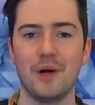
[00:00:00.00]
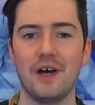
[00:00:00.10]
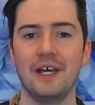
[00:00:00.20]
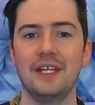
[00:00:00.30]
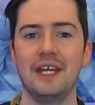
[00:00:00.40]

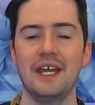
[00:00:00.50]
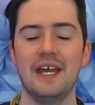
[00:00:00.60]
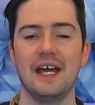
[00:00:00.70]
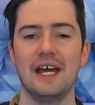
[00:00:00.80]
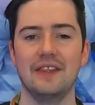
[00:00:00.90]
on
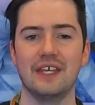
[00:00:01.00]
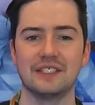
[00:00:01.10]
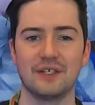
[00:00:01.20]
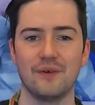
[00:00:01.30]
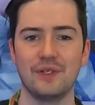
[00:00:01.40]
that's
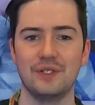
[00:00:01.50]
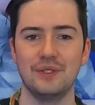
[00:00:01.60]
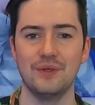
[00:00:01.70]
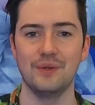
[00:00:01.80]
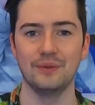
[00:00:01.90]
going
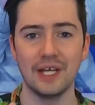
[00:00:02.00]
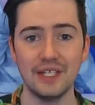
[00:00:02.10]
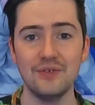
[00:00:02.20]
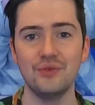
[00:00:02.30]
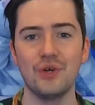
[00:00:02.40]
to
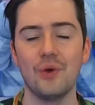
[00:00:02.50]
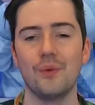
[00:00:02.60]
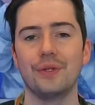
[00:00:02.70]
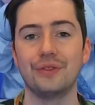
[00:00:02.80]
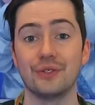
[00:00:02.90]
let you know
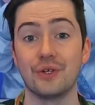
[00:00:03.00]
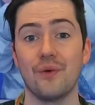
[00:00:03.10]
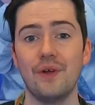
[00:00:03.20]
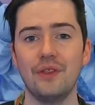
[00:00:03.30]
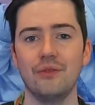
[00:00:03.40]
what they're
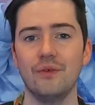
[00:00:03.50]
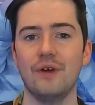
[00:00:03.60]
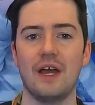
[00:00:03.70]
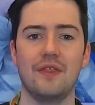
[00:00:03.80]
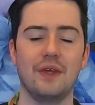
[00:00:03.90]
going through,
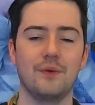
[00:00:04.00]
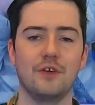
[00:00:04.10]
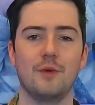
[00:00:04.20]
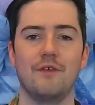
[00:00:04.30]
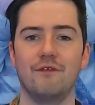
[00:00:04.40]
I think would
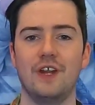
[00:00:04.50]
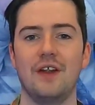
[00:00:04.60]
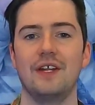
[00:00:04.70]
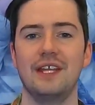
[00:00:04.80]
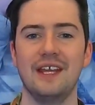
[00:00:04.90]
have been
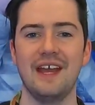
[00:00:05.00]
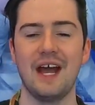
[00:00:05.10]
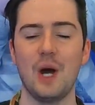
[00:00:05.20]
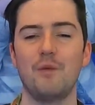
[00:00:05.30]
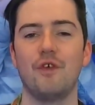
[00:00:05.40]
very
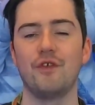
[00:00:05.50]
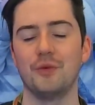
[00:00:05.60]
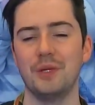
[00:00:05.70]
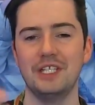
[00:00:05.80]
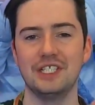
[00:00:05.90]
helpful for
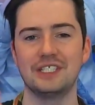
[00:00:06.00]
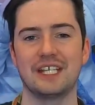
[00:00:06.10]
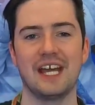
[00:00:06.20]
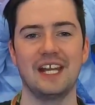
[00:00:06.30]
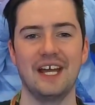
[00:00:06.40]
me, just to
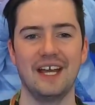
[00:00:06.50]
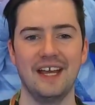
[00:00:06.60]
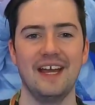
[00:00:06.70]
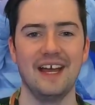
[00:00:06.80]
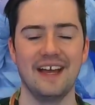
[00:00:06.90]
kind of
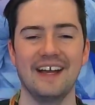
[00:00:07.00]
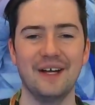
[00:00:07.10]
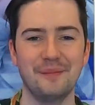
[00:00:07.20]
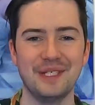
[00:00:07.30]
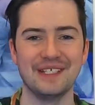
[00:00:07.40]

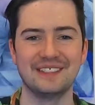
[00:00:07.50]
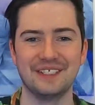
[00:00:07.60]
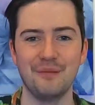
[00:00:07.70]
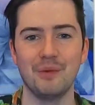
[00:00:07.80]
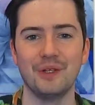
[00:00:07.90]
help you
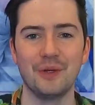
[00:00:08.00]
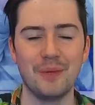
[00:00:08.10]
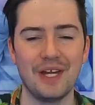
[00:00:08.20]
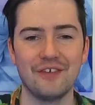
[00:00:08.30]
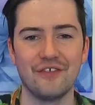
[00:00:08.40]
sleep a little
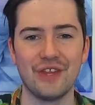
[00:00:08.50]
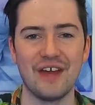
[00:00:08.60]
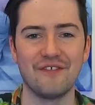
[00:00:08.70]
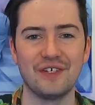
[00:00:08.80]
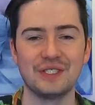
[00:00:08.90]
better for
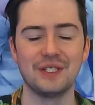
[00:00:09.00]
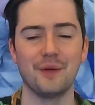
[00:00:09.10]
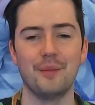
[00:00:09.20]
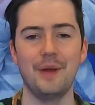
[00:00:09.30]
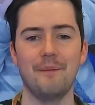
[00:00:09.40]
that first
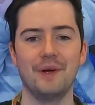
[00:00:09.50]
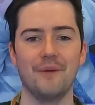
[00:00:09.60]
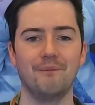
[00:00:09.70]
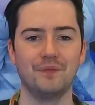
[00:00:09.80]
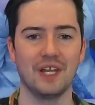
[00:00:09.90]
little bit.
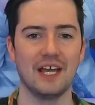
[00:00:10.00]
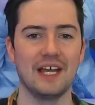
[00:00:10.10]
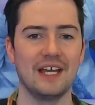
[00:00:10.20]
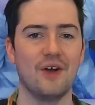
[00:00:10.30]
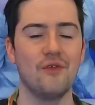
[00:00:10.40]
But
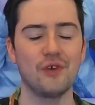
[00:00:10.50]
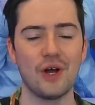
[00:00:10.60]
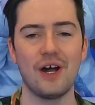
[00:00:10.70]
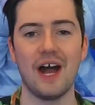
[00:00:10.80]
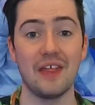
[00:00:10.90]

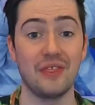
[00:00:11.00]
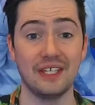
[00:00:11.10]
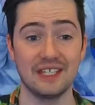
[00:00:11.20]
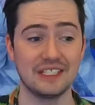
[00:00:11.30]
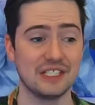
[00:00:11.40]
overall, I
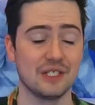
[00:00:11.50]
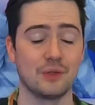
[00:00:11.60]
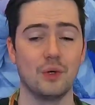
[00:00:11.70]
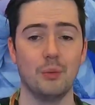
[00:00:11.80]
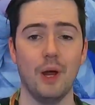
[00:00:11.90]
think this is a
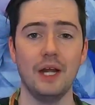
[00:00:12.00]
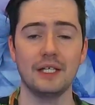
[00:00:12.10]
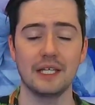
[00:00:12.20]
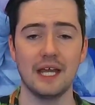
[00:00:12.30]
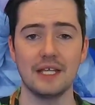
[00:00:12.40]
cool product.
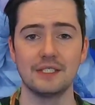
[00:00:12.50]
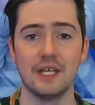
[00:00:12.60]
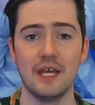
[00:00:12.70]
It has